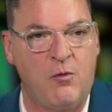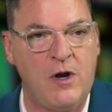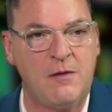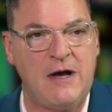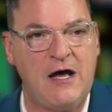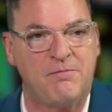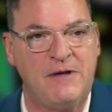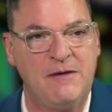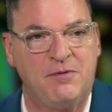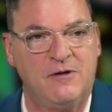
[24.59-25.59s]
What about
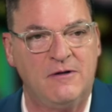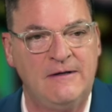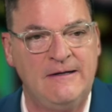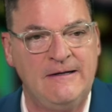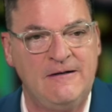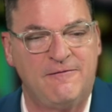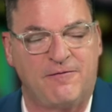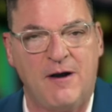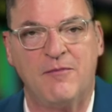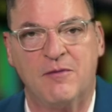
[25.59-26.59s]
people
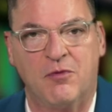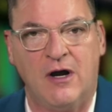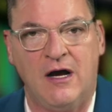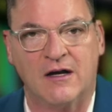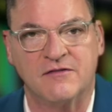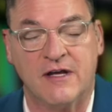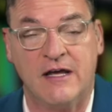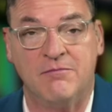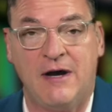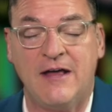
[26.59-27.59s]
from the Bronx?
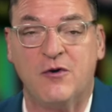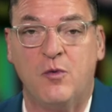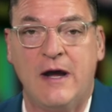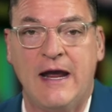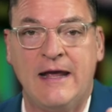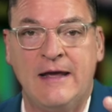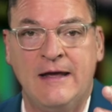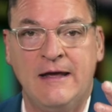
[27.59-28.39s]
And by the way,